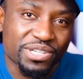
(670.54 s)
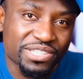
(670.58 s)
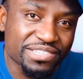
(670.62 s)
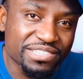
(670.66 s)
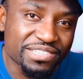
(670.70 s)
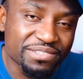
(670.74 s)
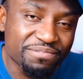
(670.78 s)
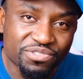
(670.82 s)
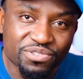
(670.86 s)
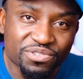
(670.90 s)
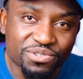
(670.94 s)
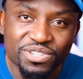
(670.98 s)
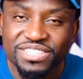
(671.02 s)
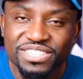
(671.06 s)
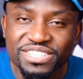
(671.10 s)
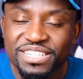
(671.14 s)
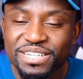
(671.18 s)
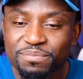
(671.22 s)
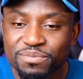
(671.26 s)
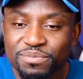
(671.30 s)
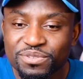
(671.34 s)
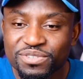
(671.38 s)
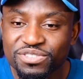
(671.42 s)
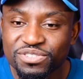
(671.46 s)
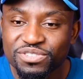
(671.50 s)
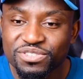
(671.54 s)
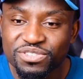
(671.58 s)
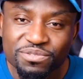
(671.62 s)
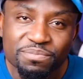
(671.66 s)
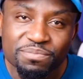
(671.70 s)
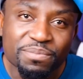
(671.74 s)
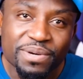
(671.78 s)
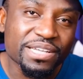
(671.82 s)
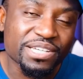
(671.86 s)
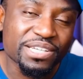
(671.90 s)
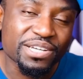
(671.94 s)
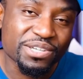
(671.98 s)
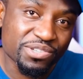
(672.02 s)
just a few examples to
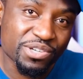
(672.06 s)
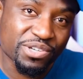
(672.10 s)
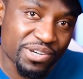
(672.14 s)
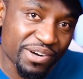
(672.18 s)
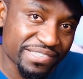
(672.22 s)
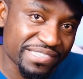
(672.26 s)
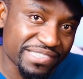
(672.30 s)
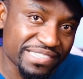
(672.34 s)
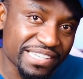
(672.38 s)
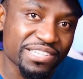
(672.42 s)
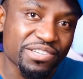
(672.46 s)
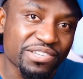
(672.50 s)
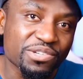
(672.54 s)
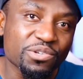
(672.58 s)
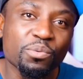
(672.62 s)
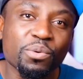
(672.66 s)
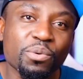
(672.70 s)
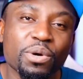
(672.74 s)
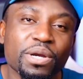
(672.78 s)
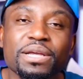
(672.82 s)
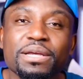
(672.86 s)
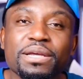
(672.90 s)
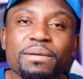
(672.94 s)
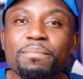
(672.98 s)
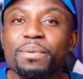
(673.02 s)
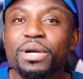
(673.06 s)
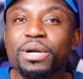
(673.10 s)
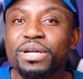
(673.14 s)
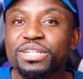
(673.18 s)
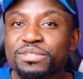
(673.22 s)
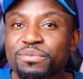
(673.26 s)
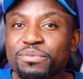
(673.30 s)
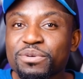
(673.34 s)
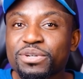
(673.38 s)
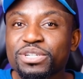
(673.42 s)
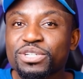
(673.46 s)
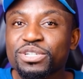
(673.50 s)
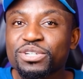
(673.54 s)
spark your thoughts as to what's
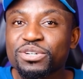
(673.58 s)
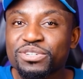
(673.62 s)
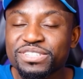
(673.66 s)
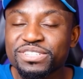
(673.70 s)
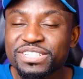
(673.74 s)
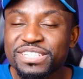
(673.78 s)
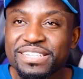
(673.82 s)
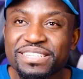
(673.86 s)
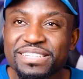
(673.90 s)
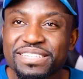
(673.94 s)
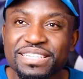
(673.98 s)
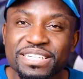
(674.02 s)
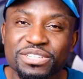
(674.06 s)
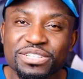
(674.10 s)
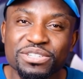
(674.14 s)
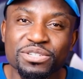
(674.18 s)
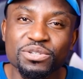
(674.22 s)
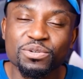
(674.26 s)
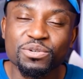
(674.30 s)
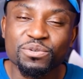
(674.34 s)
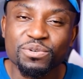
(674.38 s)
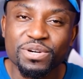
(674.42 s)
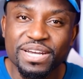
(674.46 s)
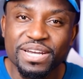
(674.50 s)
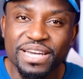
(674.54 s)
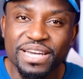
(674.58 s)
possible using this tool.